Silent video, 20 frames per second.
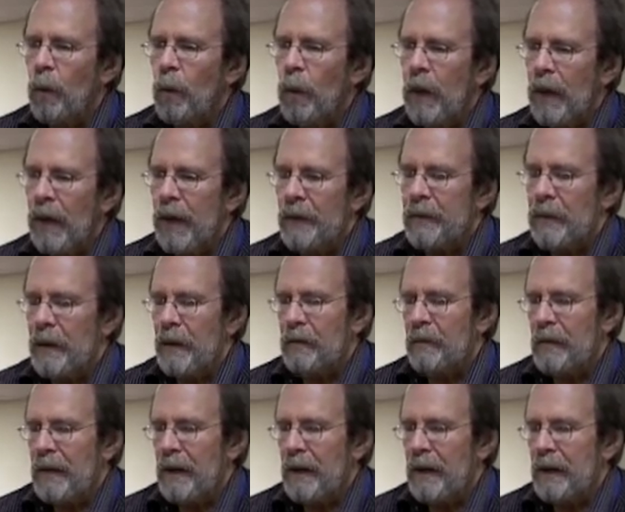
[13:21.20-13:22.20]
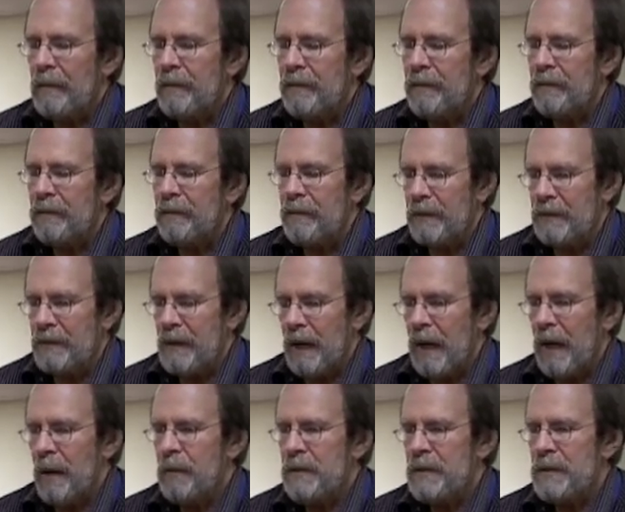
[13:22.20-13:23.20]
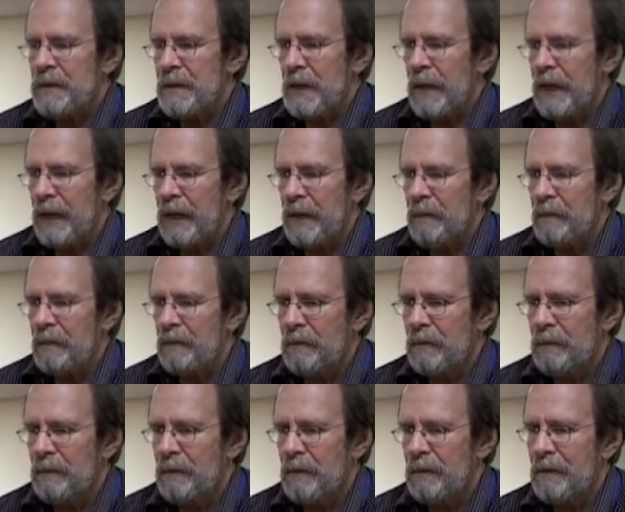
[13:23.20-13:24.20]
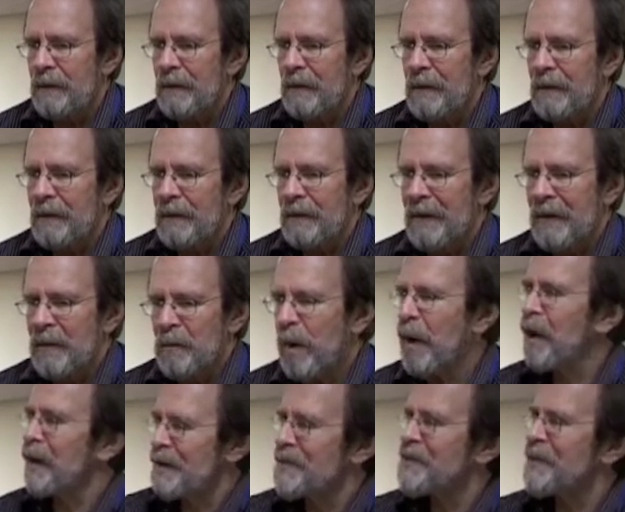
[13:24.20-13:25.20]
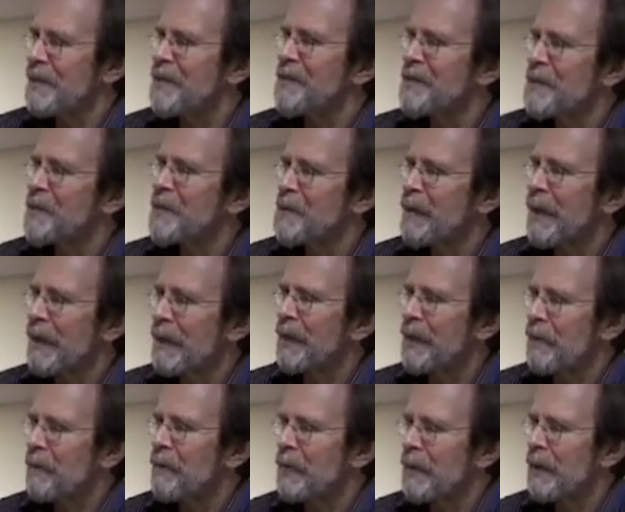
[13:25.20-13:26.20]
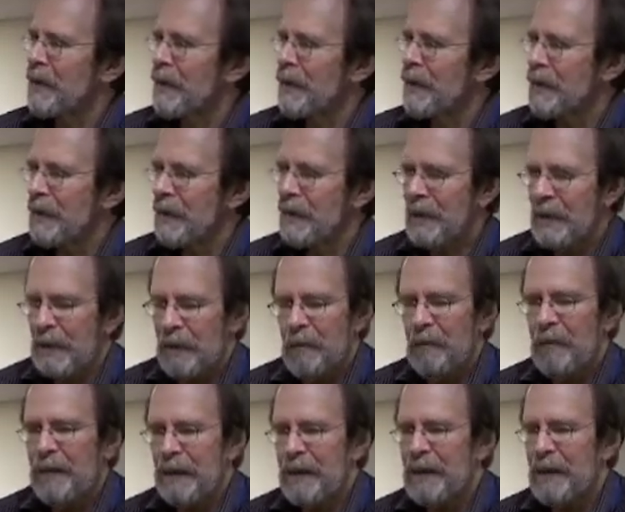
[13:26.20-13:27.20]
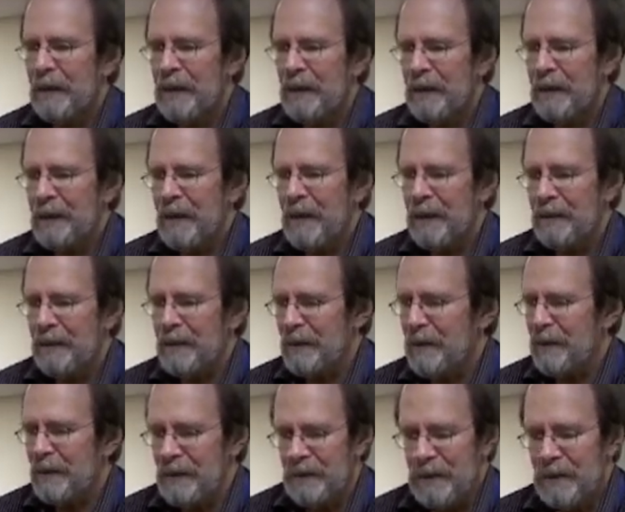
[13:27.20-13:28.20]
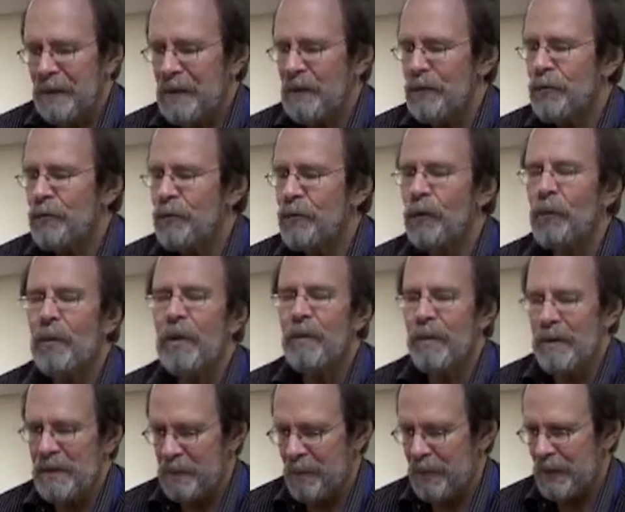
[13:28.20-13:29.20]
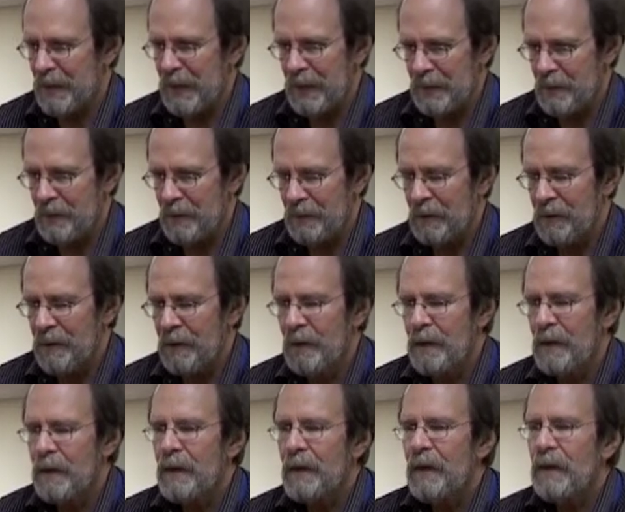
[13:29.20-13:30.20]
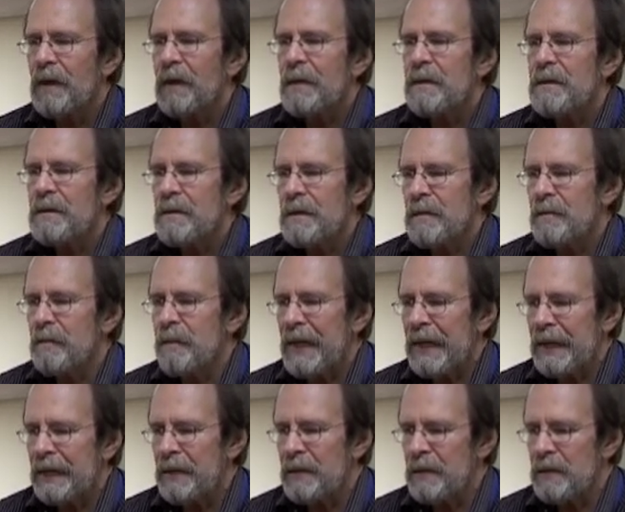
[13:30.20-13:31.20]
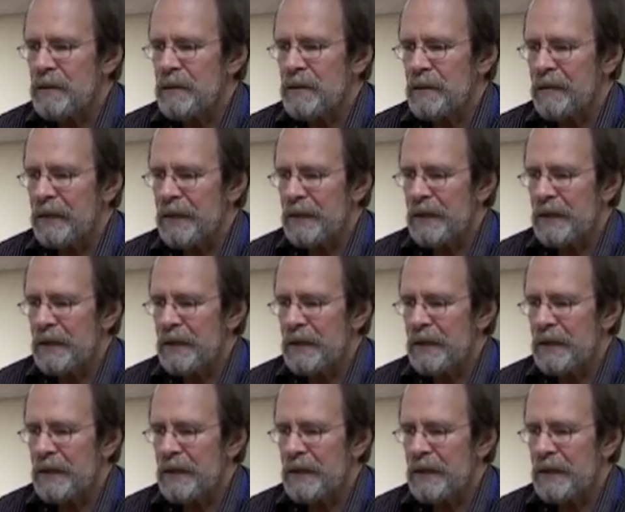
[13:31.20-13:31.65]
Well, I would say in policy decision making, I think there's an enormous potential to make use of